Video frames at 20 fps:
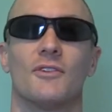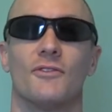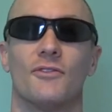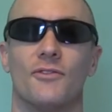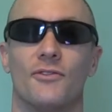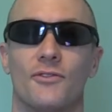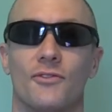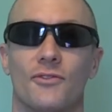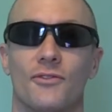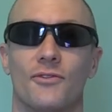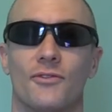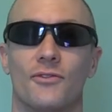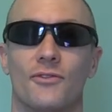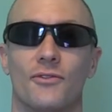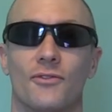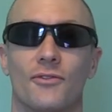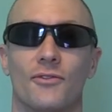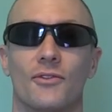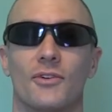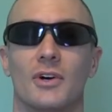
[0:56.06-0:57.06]
mm. v.
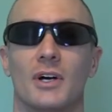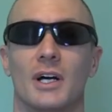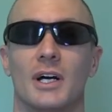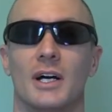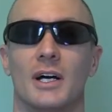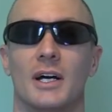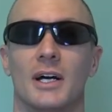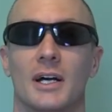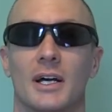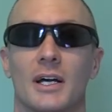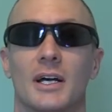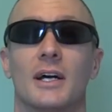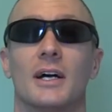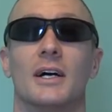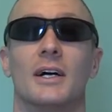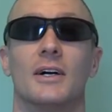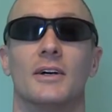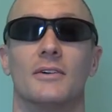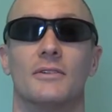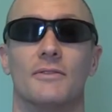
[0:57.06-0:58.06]

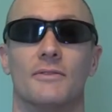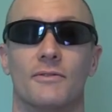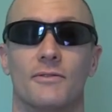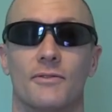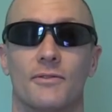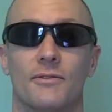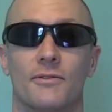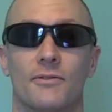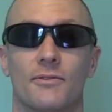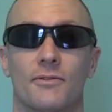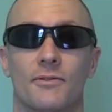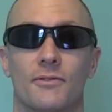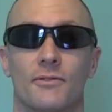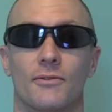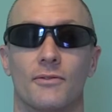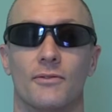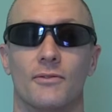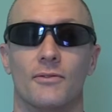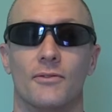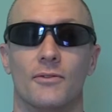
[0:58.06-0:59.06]

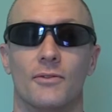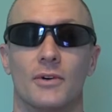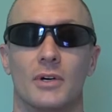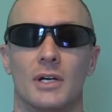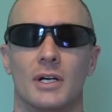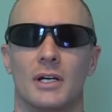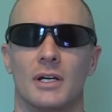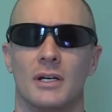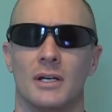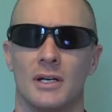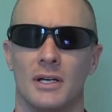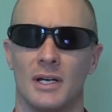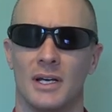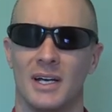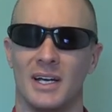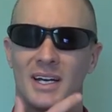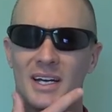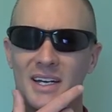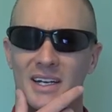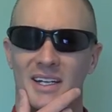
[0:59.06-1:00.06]
Mm.
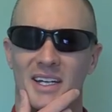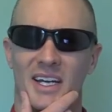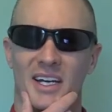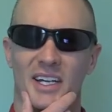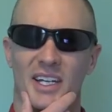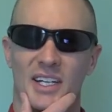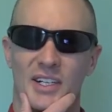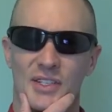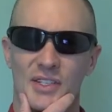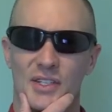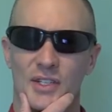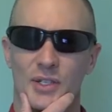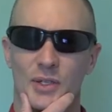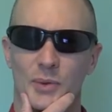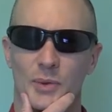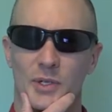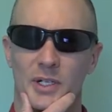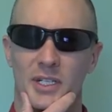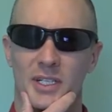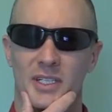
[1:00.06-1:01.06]
Now here's a new
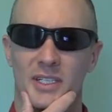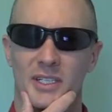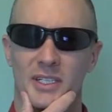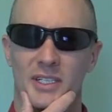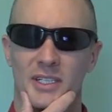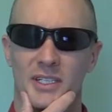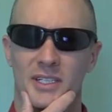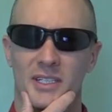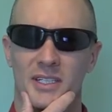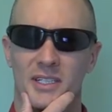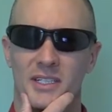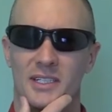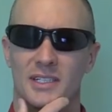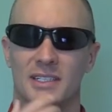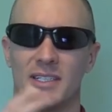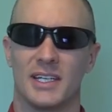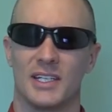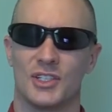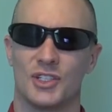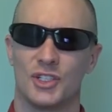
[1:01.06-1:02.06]
one.
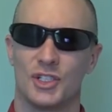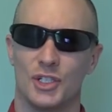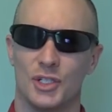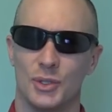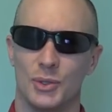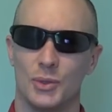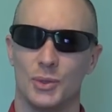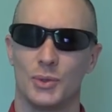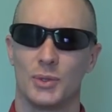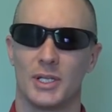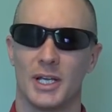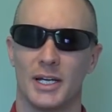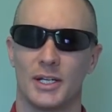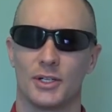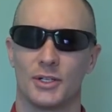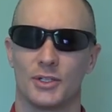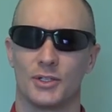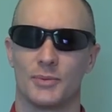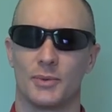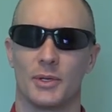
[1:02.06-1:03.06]
This has two
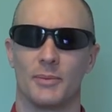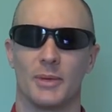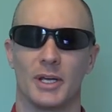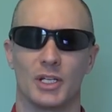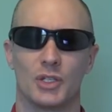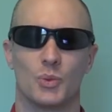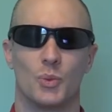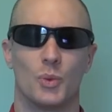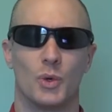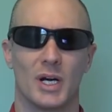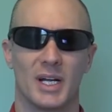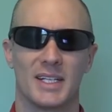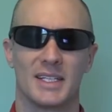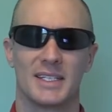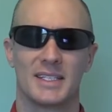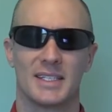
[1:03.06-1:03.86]
letters, but it makes one